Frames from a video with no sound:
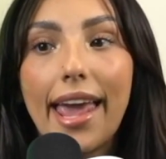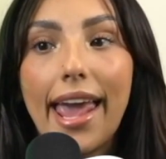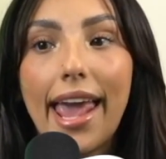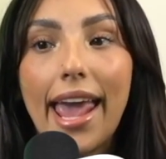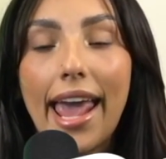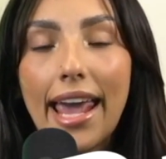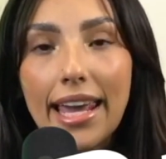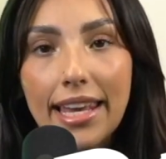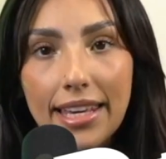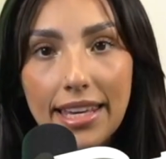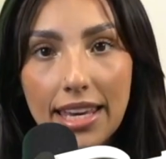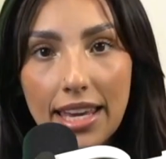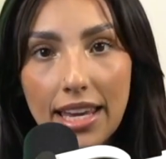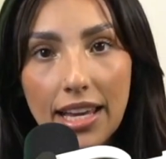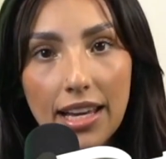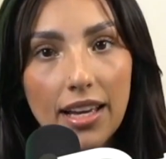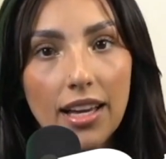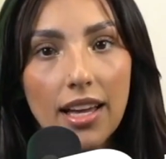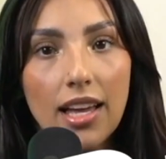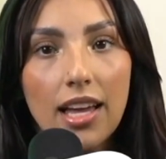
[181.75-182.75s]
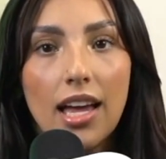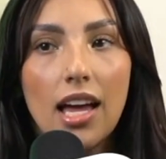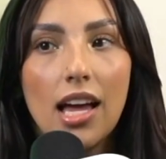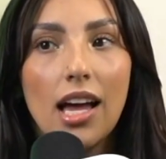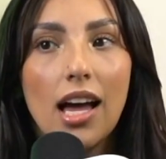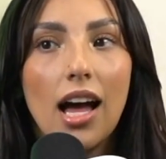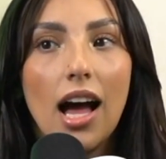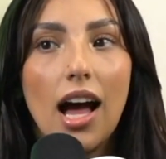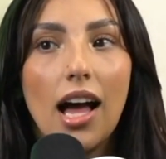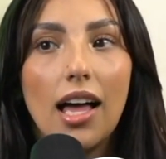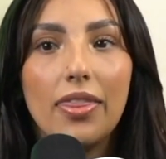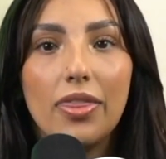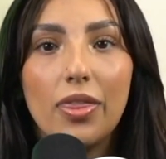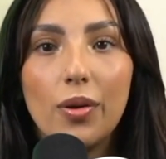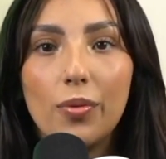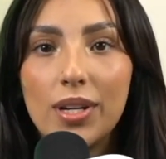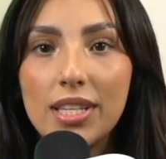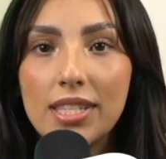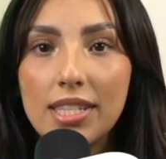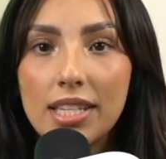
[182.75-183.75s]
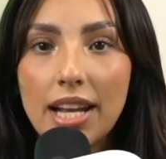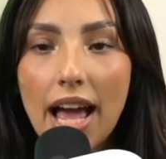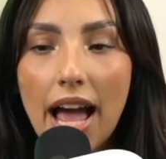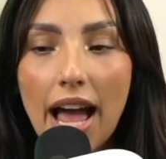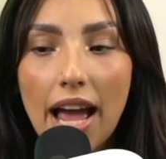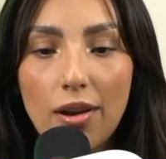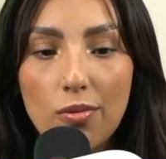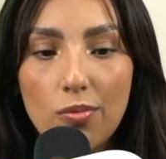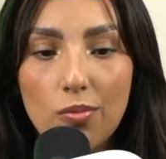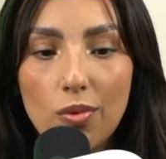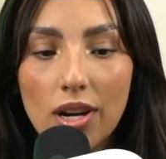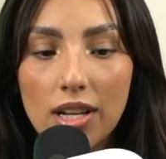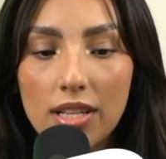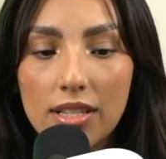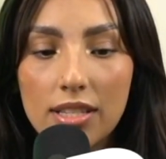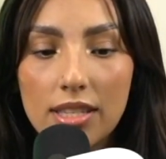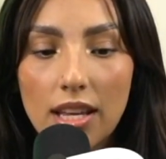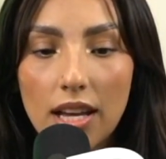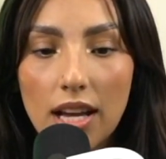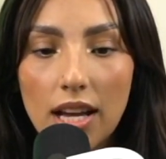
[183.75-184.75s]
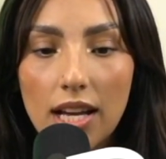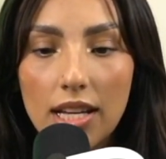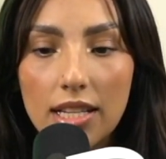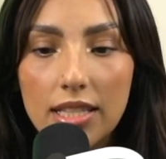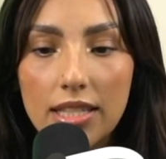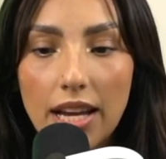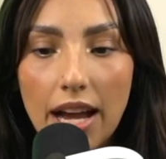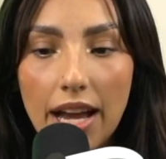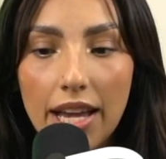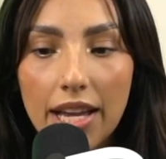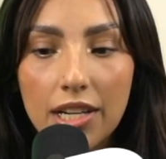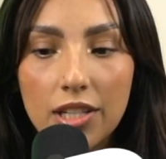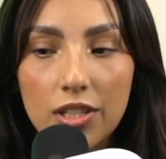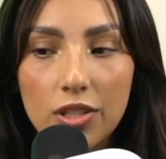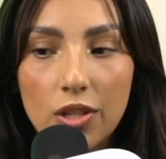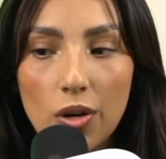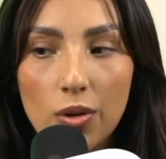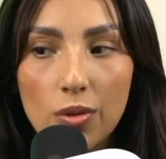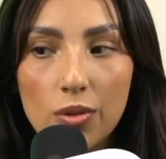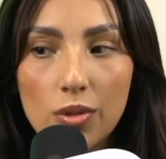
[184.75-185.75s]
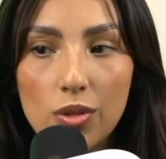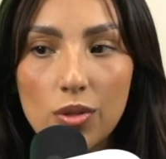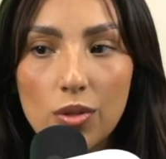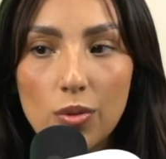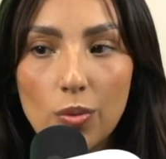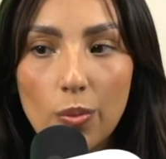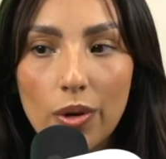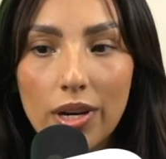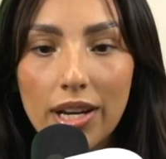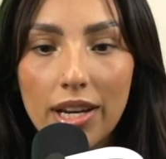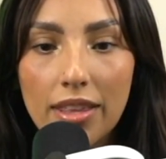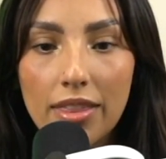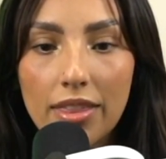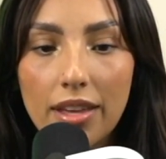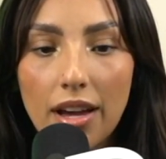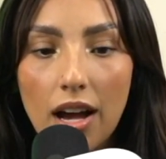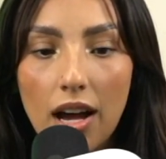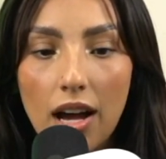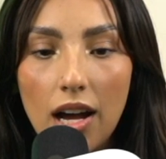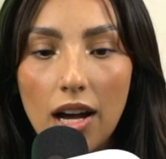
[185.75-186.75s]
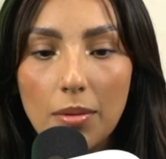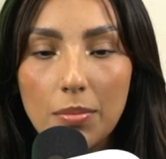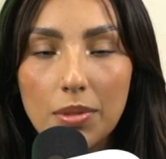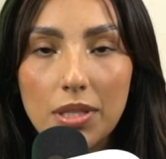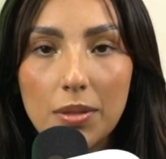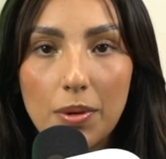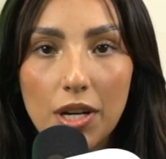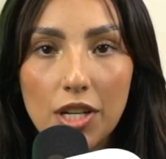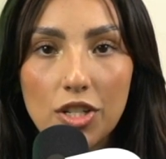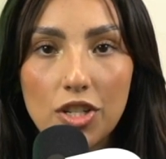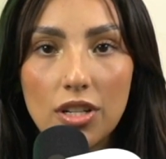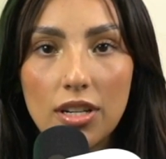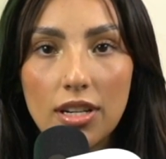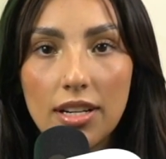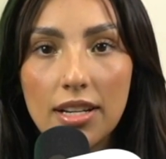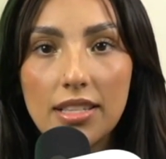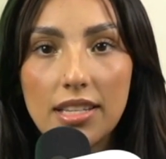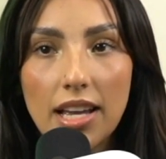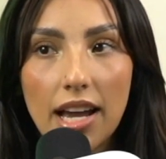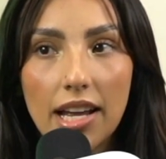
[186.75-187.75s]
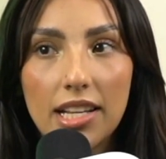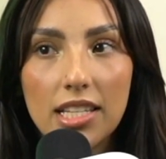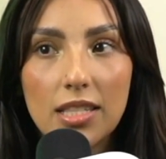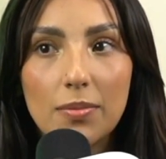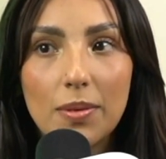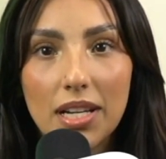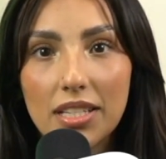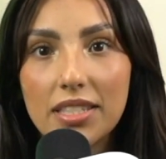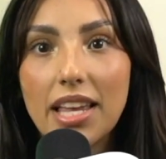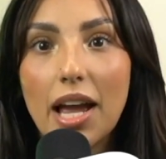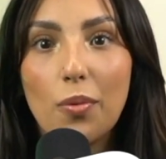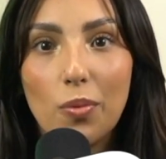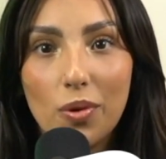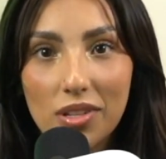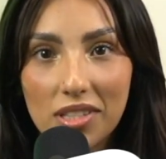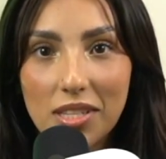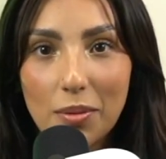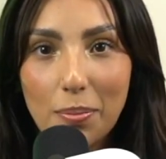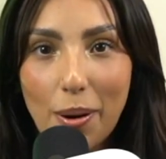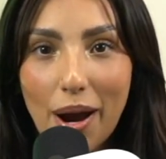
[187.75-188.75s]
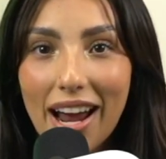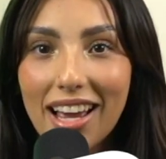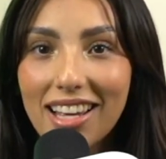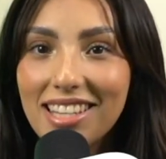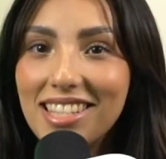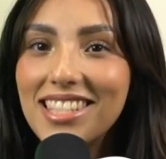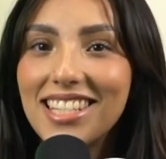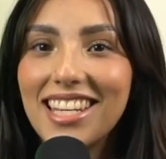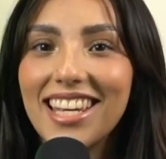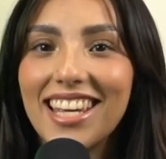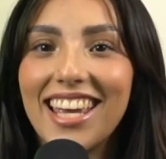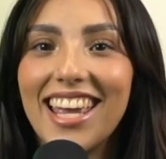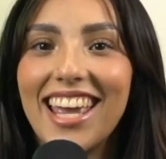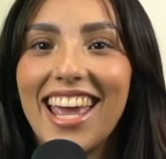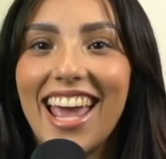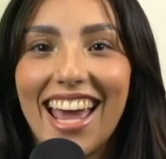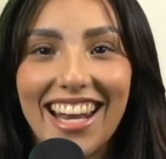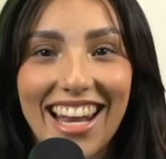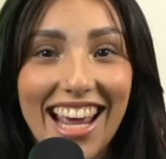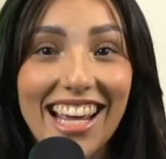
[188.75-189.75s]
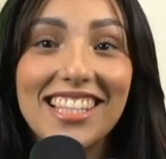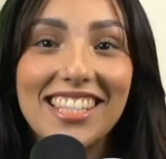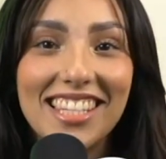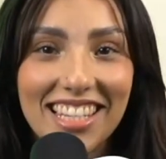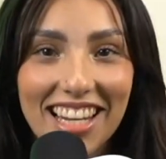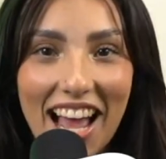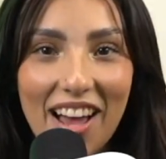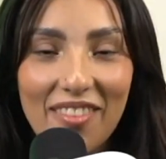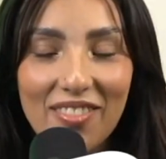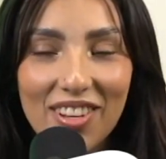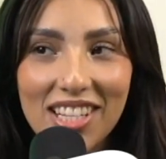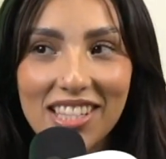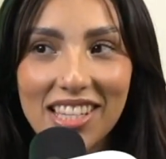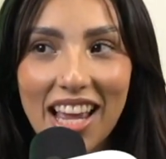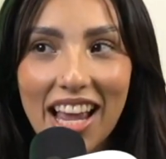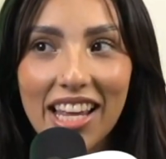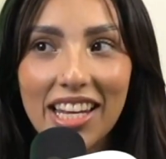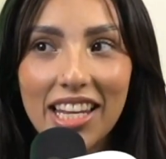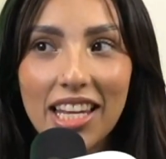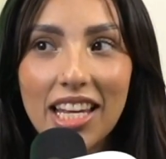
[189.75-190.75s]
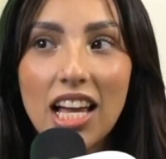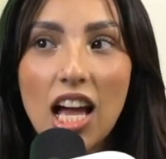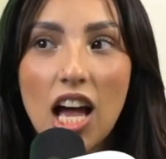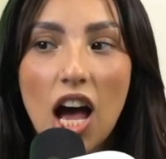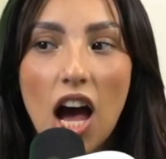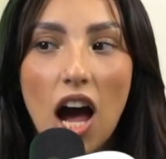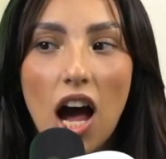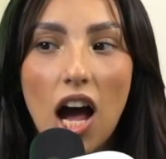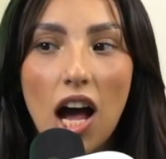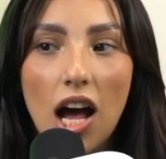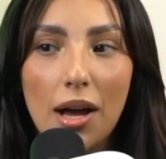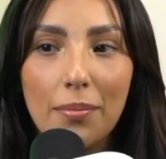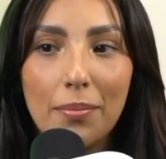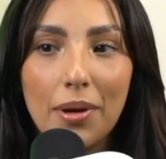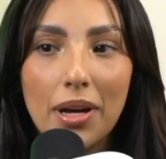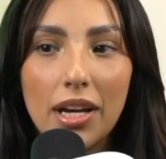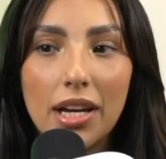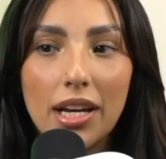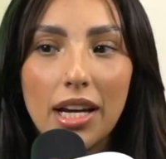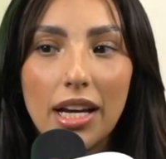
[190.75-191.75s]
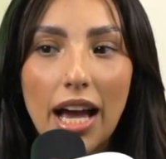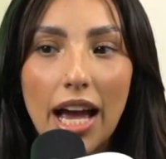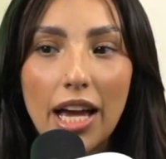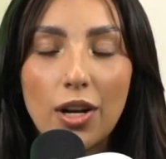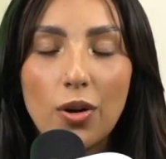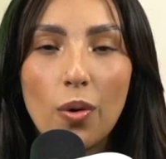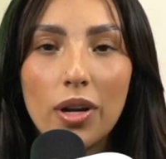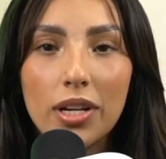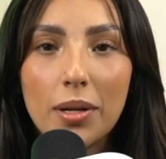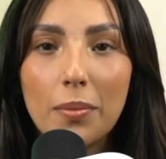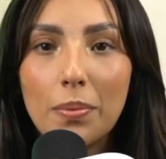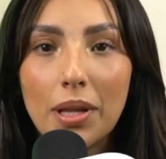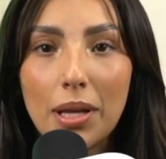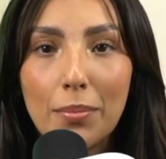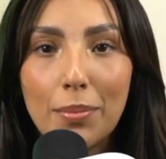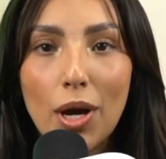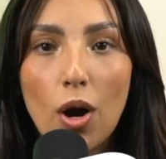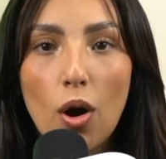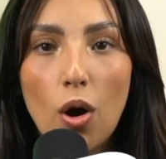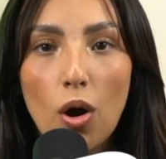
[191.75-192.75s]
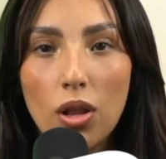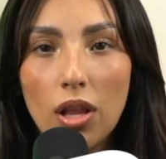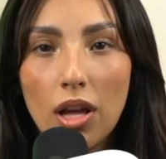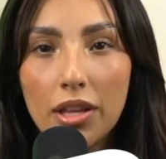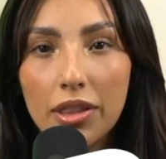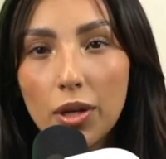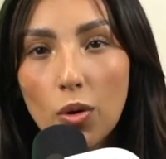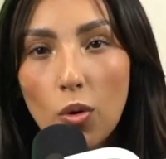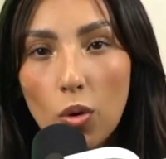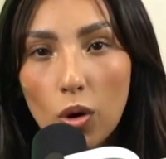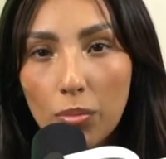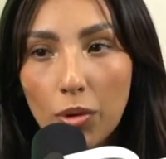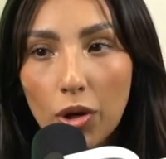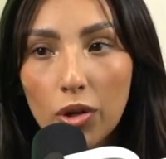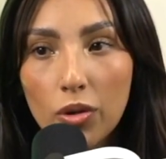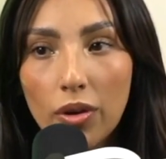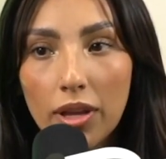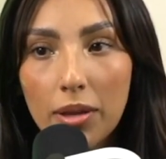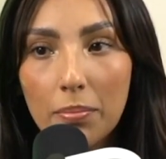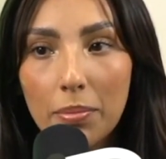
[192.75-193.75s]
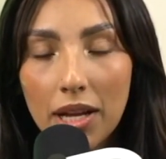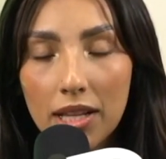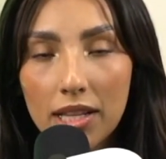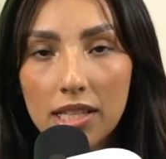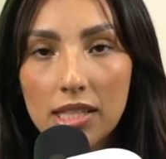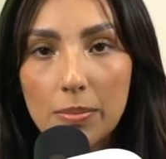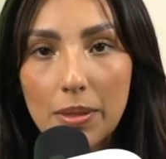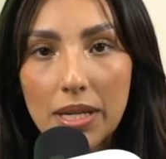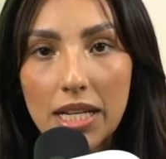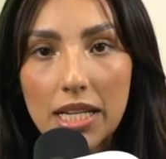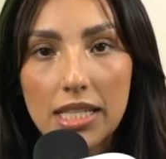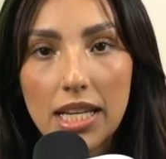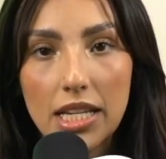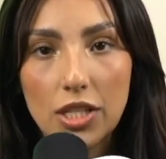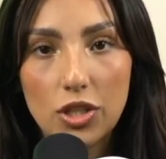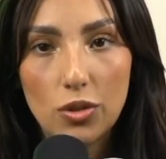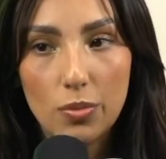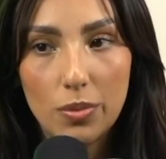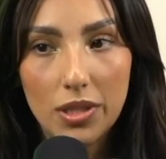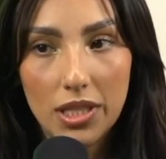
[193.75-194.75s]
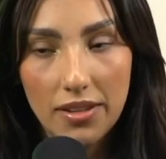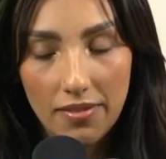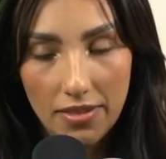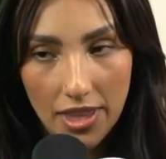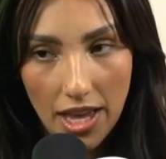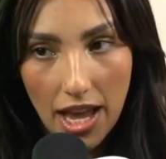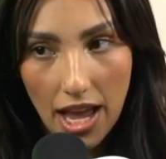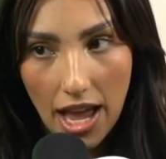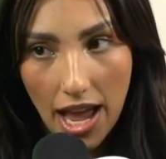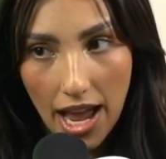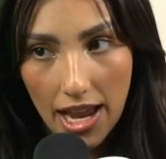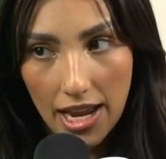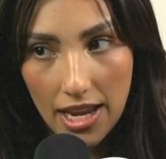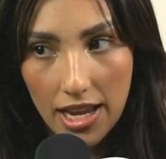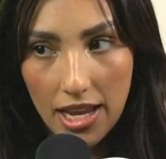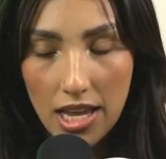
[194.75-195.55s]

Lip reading: aching. The reason I was diagnosed with depression and anxiety is because I was depressed and I did have anxiety. I don't want to blame it all on the hormonal imbalance because I do believe that I